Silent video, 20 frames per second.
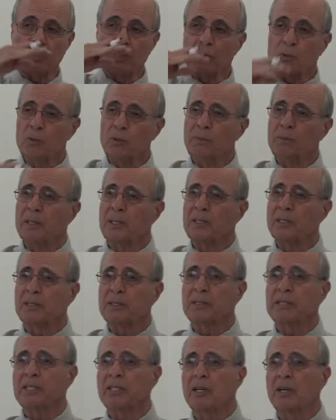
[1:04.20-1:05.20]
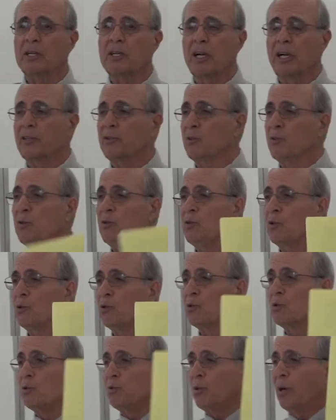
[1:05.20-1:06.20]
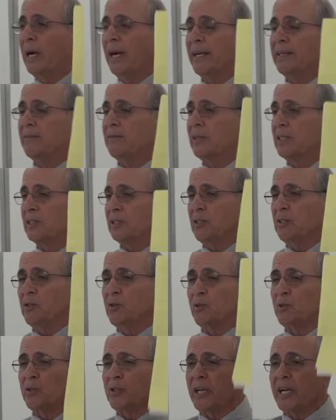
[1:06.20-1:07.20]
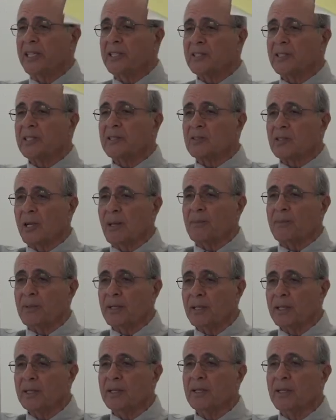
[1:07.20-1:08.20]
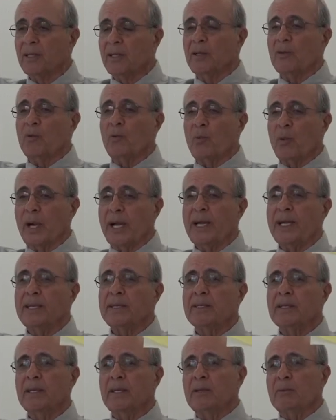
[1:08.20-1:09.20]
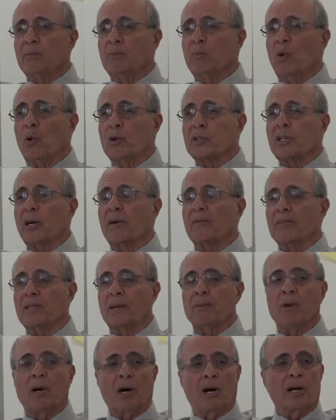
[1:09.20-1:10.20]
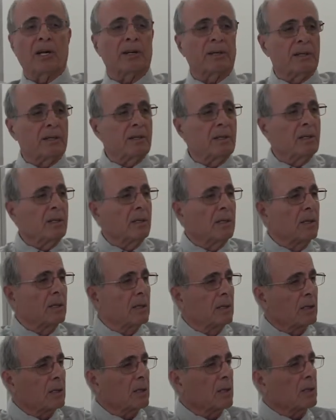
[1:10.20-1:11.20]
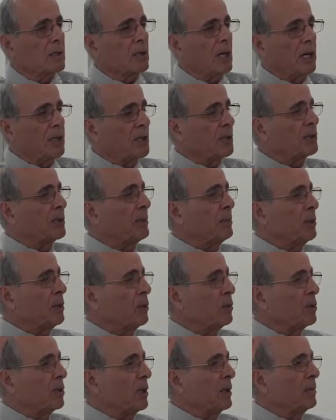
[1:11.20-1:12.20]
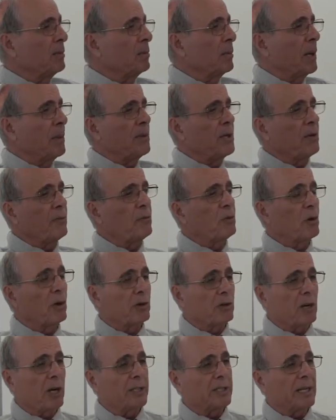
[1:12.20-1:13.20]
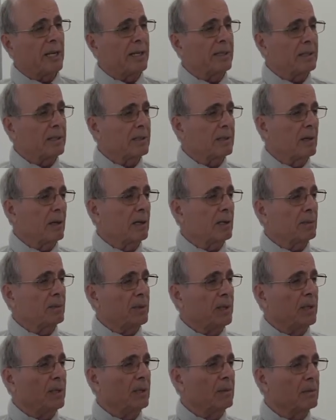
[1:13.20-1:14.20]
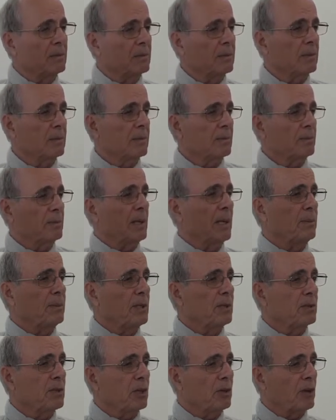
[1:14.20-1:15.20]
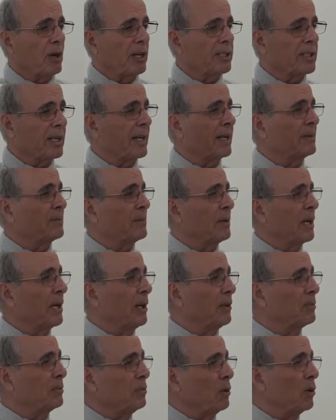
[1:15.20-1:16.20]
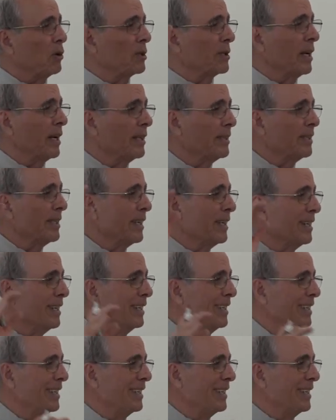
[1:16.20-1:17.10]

with two material, like your two hands, actually you're raising something, weight, both of them are contributing. Maybe if you are right-handed like me, maybe the right hand helped more than the